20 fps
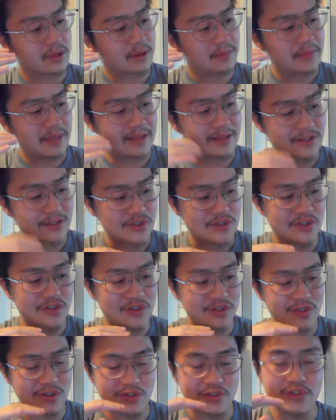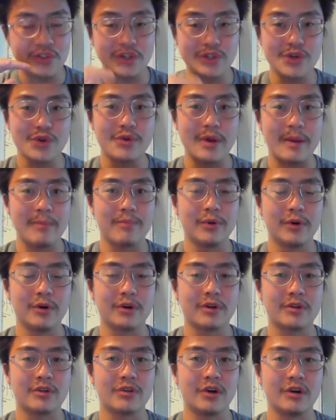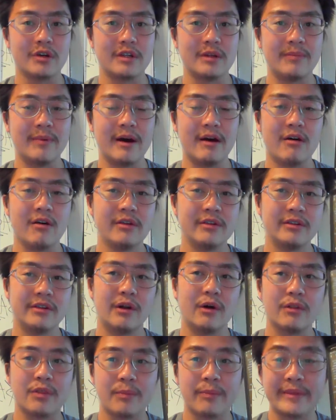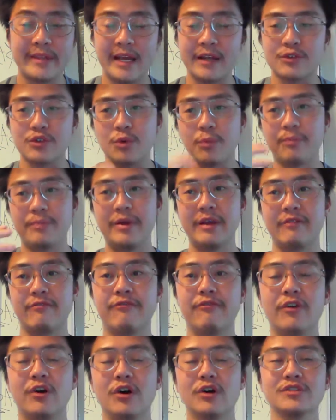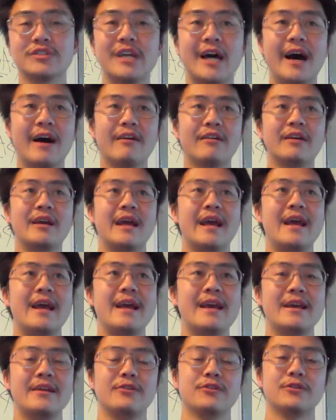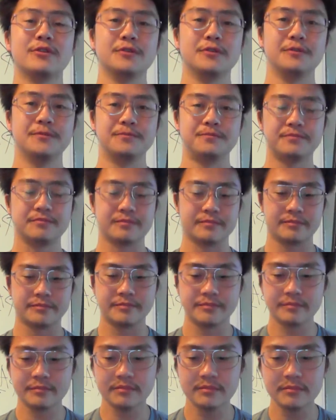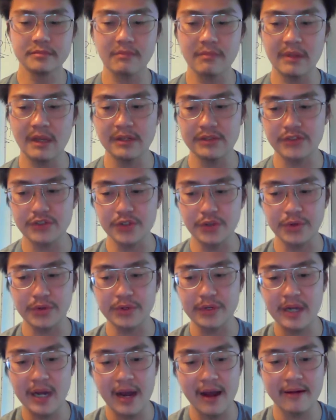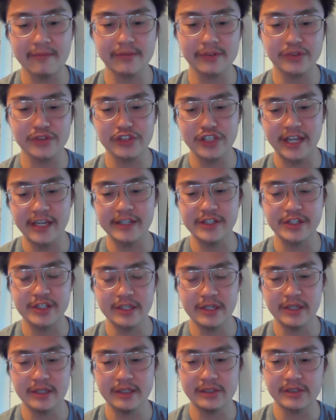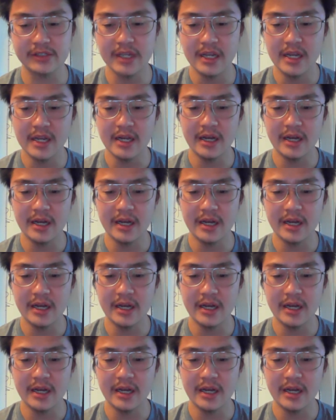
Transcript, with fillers: i mean this is such a great book talking about you know the potential pitfalls how to handle certain conversations